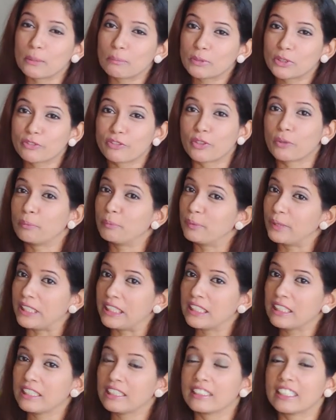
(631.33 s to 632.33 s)
tips could
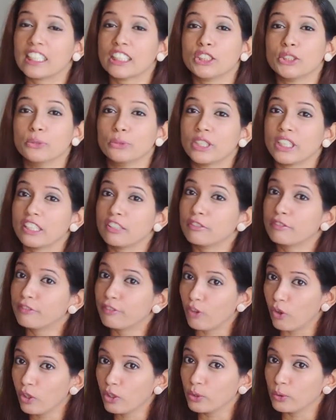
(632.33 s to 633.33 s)
be that you can
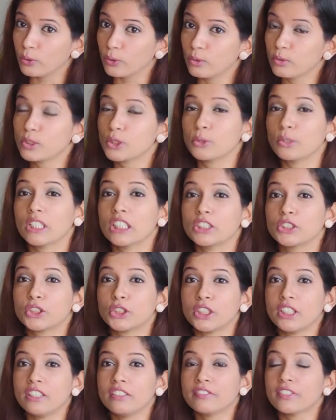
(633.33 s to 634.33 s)
follow to
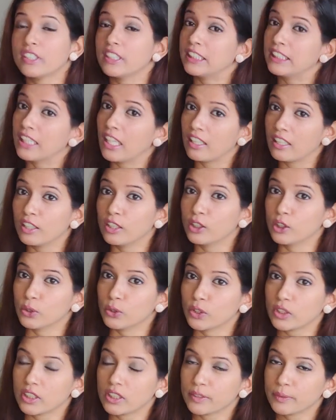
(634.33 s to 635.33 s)
achieve a younger
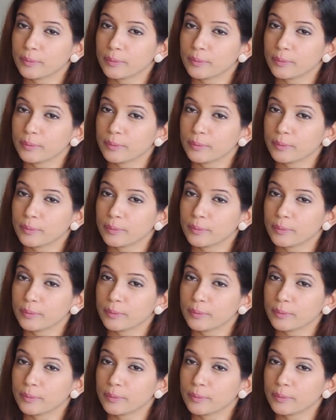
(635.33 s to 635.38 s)
look.